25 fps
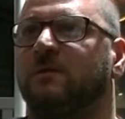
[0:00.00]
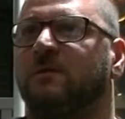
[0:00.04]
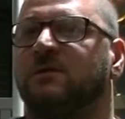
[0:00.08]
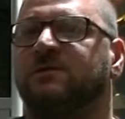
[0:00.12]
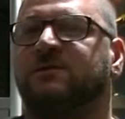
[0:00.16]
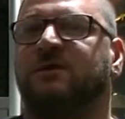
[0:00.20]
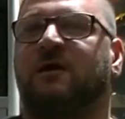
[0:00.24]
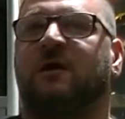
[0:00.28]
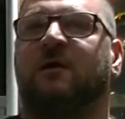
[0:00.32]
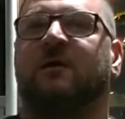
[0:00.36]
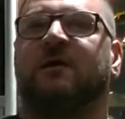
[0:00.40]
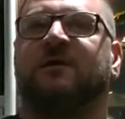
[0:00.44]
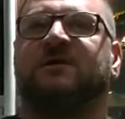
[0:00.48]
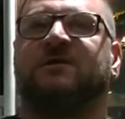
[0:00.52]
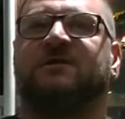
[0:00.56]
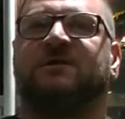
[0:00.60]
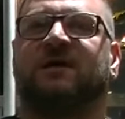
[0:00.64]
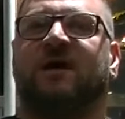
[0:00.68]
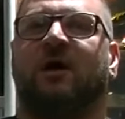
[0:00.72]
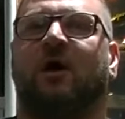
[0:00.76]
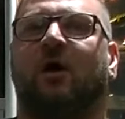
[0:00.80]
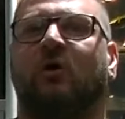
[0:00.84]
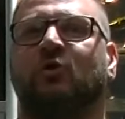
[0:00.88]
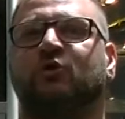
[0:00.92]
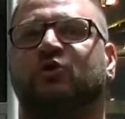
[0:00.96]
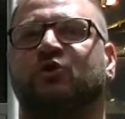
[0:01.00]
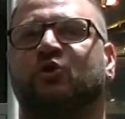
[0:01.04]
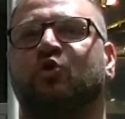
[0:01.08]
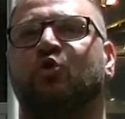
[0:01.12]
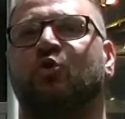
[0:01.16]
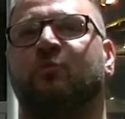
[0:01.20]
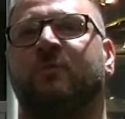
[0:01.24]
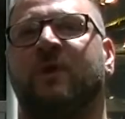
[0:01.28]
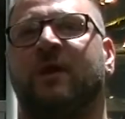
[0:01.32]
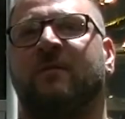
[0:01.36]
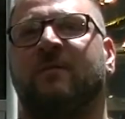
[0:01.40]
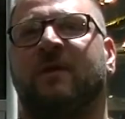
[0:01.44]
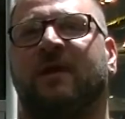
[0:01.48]
So it's
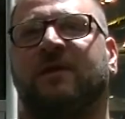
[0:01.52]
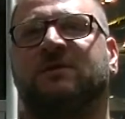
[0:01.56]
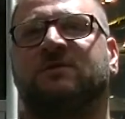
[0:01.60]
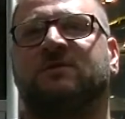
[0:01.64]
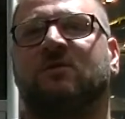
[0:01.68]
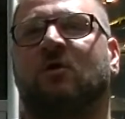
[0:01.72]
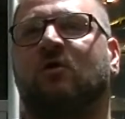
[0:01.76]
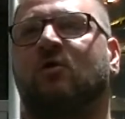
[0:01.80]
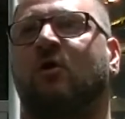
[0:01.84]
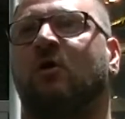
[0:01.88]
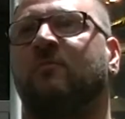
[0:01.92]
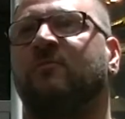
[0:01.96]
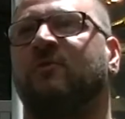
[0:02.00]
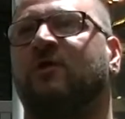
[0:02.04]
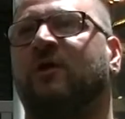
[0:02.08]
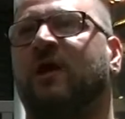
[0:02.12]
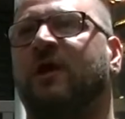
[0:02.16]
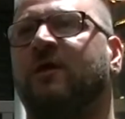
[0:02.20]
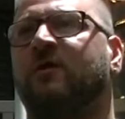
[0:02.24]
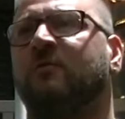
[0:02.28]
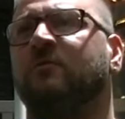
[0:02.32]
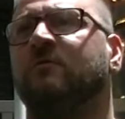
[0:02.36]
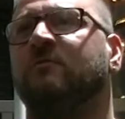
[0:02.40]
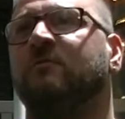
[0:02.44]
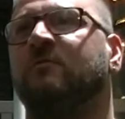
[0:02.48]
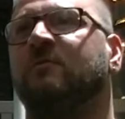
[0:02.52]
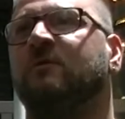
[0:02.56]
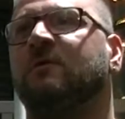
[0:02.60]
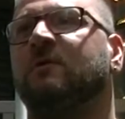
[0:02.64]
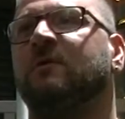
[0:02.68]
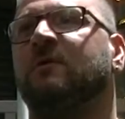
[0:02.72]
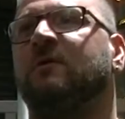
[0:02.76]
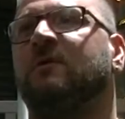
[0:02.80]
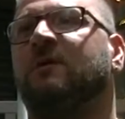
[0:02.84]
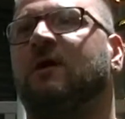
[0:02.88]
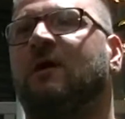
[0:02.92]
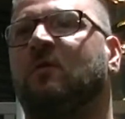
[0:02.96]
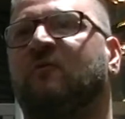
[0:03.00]

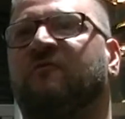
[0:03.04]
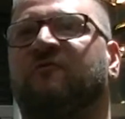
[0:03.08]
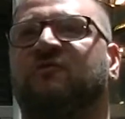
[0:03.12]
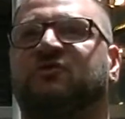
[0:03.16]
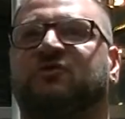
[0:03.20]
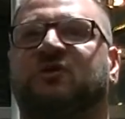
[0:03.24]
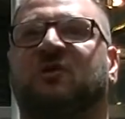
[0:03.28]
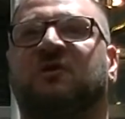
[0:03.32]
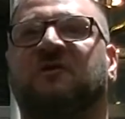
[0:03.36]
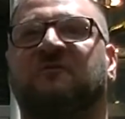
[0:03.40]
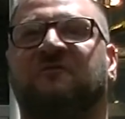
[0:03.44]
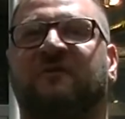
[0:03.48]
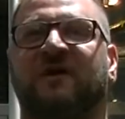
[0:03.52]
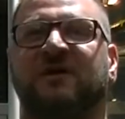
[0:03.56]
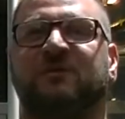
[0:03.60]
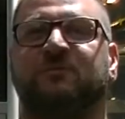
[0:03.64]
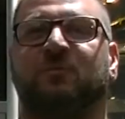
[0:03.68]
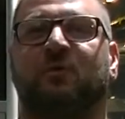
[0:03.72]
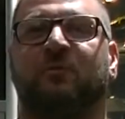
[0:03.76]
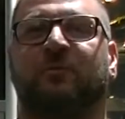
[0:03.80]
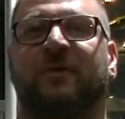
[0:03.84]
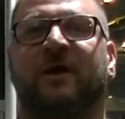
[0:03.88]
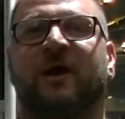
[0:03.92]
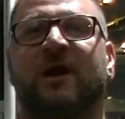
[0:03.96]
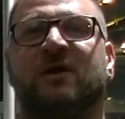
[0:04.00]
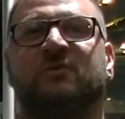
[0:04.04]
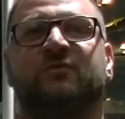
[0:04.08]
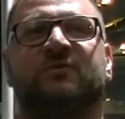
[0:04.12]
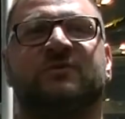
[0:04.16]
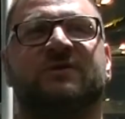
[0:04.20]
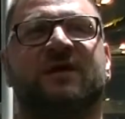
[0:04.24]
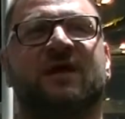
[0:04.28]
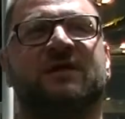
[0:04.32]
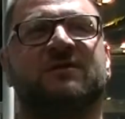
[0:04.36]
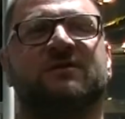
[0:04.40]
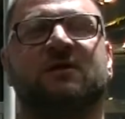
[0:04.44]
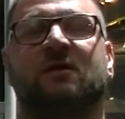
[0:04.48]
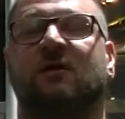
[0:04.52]
oldschoolbmx.com.au. We've also got a Facebook page which
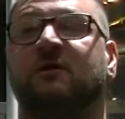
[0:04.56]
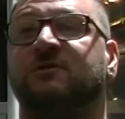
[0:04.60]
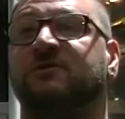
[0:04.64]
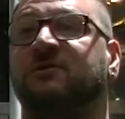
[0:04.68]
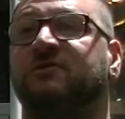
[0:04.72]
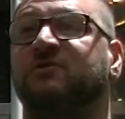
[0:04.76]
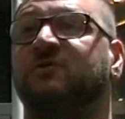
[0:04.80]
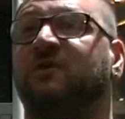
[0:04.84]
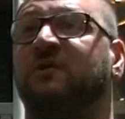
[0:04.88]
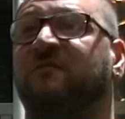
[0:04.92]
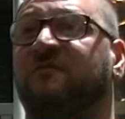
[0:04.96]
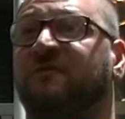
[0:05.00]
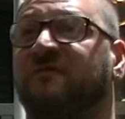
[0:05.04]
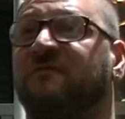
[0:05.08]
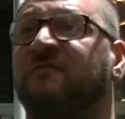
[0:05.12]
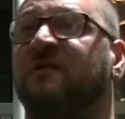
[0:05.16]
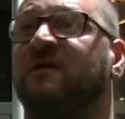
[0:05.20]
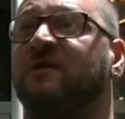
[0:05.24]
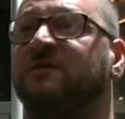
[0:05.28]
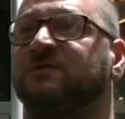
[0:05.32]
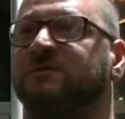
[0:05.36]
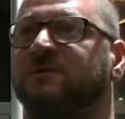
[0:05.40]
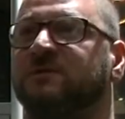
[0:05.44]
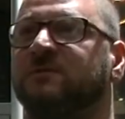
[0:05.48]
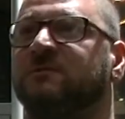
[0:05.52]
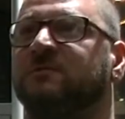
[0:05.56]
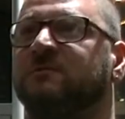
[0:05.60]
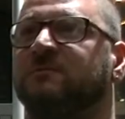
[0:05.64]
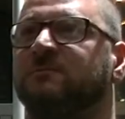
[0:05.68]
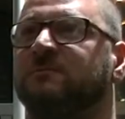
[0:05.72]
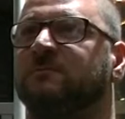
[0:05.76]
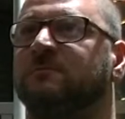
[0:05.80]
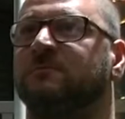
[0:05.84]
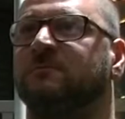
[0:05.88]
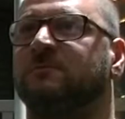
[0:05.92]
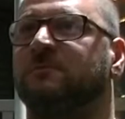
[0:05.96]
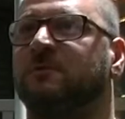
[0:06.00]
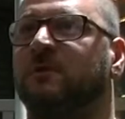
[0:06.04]
has close to 25,000
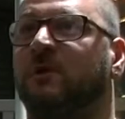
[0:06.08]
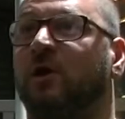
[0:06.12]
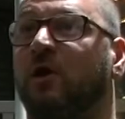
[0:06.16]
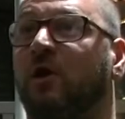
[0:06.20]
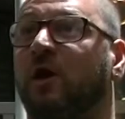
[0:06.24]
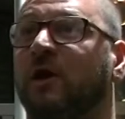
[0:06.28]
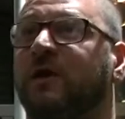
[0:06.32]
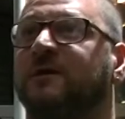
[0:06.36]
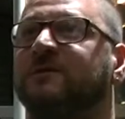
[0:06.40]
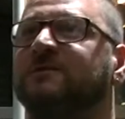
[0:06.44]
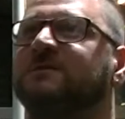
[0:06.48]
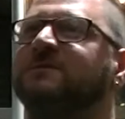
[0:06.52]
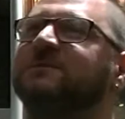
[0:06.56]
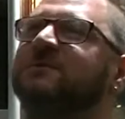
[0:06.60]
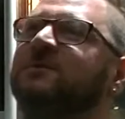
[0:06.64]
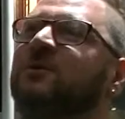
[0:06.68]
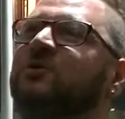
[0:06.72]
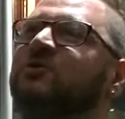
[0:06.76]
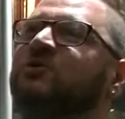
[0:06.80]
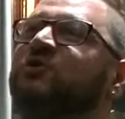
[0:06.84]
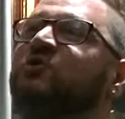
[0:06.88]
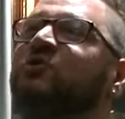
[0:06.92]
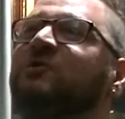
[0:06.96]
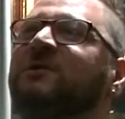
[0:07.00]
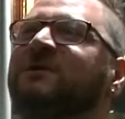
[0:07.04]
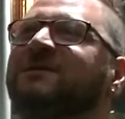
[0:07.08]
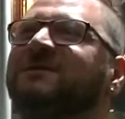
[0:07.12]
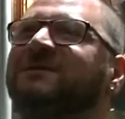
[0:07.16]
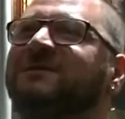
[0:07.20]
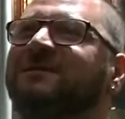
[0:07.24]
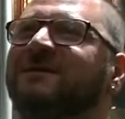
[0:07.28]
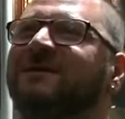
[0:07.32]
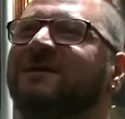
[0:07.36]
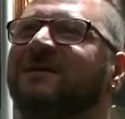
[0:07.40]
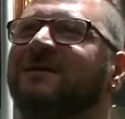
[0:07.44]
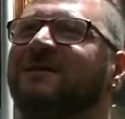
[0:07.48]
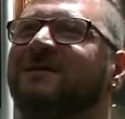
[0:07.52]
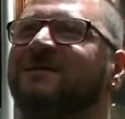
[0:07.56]
likers, old schoolers.
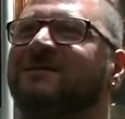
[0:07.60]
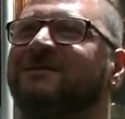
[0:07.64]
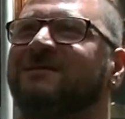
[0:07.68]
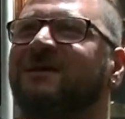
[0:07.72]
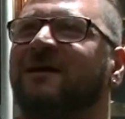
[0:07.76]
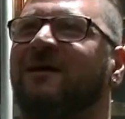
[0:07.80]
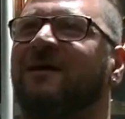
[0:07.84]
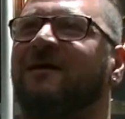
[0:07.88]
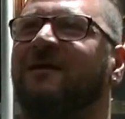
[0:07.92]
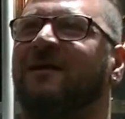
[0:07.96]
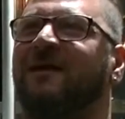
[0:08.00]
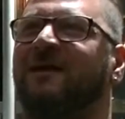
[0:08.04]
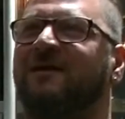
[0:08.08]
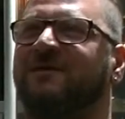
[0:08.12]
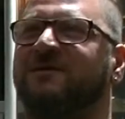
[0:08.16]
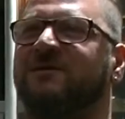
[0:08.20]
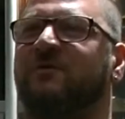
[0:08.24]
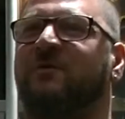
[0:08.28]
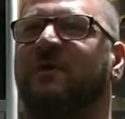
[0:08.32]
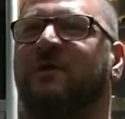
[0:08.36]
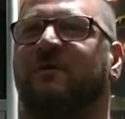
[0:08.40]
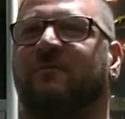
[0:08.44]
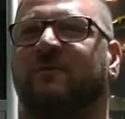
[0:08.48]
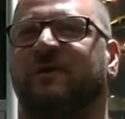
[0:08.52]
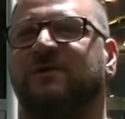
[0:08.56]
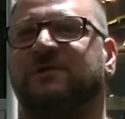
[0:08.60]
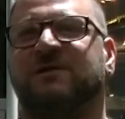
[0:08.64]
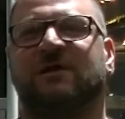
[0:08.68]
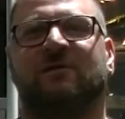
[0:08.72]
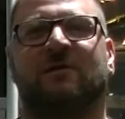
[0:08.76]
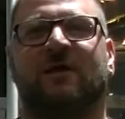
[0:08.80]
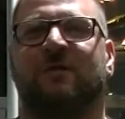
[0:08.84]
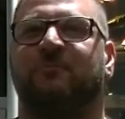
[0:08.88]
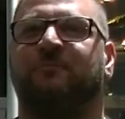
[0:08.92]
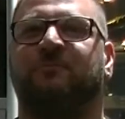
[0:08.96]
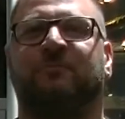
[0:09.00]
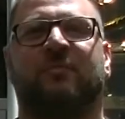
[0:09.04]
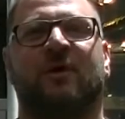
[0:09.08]
So we
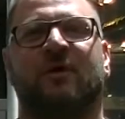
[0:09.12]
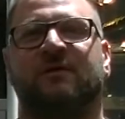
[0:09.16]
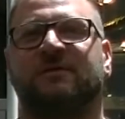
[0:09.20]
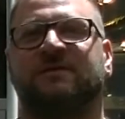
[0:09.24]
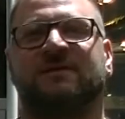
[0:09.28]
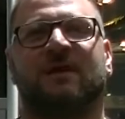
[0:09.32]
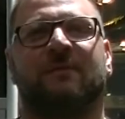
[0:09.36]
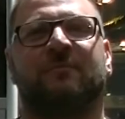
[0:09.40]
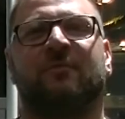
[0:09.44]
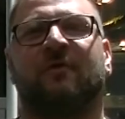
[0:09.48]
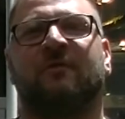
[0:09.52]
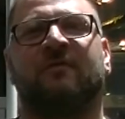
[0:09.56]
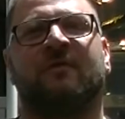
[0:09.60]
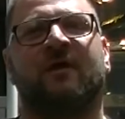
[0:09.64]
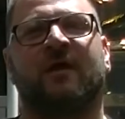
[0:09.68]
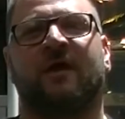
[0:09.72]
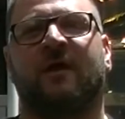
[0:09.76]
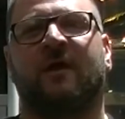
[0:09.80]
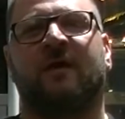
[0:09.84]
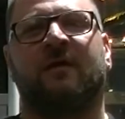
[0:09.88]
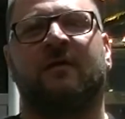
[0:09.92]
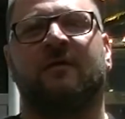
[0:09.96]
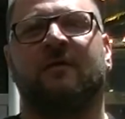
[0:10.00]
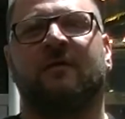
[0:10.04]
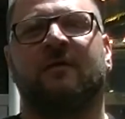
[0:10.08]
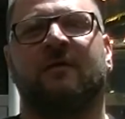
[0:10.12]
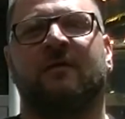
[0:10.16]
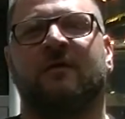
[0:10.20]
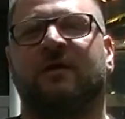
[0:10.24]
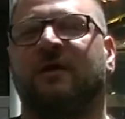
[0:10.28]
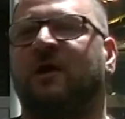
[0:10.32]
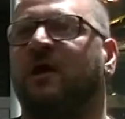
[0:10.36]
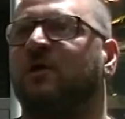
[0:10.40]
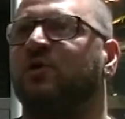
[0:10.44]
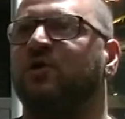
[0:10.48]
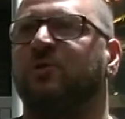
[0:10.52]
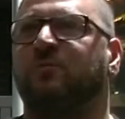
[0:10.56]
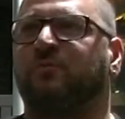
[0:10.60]
generally post up on there,
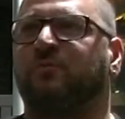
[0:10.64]
new